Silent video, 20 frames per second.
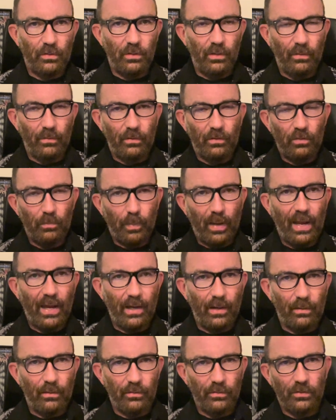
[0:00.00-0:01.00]
these
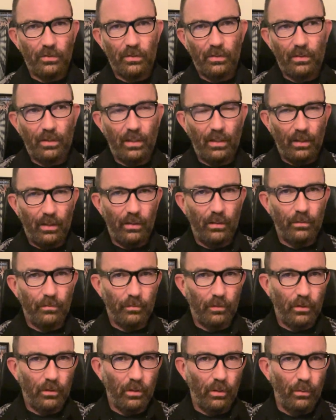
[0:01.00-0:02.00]
patterns that they kind
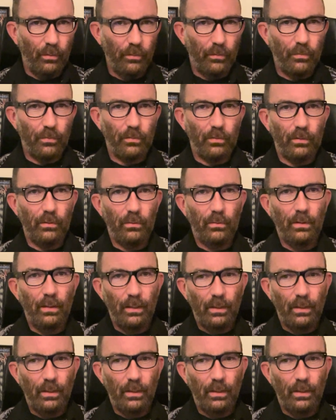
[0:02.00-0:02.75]
of go through,